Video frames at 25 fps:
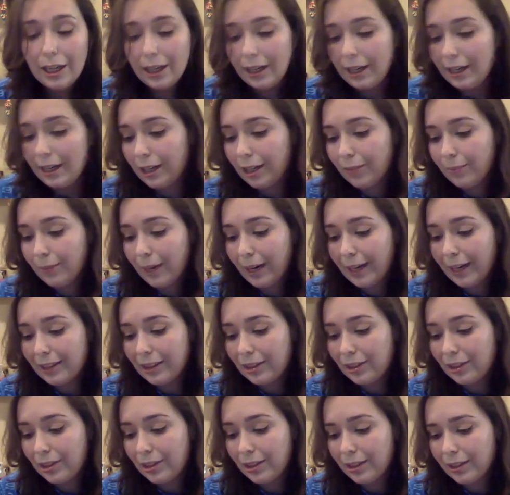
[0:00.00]
I
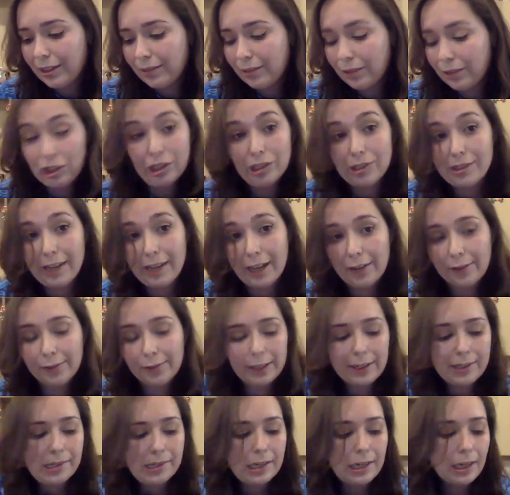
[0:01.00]
think, which is not a
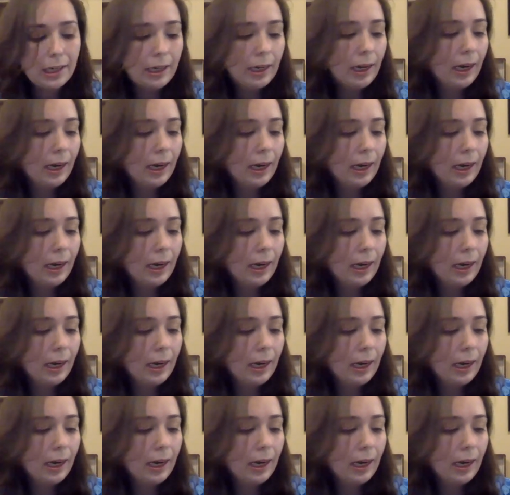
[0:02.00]
phrase,